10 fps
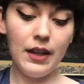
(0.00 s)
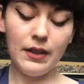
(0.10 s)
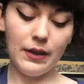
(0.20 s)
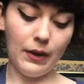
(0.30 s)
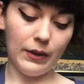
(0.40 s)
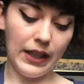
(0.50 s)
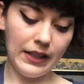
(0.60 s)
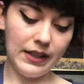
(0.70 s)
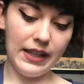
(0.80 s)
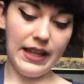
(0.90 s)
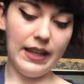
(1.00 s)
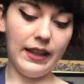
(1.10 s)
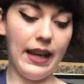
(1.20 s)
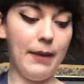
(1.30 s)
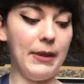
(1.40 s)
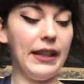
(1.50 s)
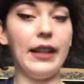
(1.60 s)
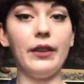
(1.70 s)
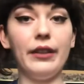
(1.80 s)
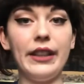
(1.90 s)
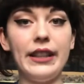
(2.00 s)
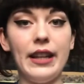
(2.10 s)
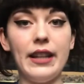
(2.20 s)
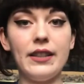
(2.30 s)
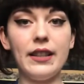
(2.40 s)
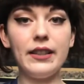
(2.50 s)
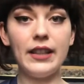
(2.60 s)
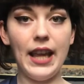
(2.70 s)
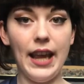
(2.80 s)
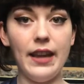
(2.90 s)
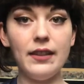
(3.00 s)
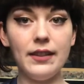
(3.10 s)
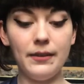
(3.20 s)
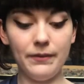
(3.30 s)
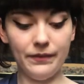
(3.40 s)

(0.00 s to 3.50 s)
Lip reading: So let's see, it came in like a really nice little case.